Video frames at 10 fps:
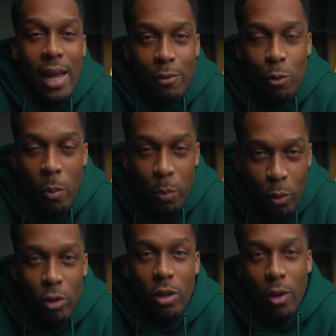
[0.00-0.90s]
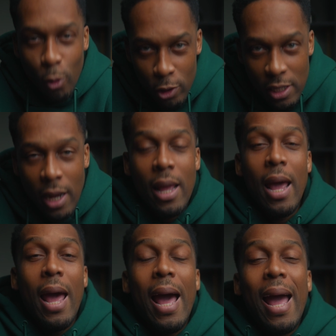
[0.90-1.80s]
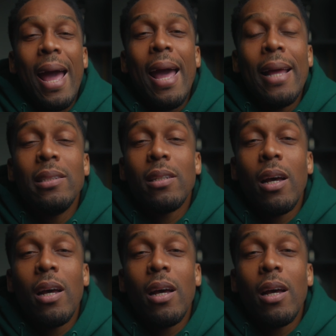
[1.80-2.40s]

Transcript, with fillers: to have you on board, Claudia. And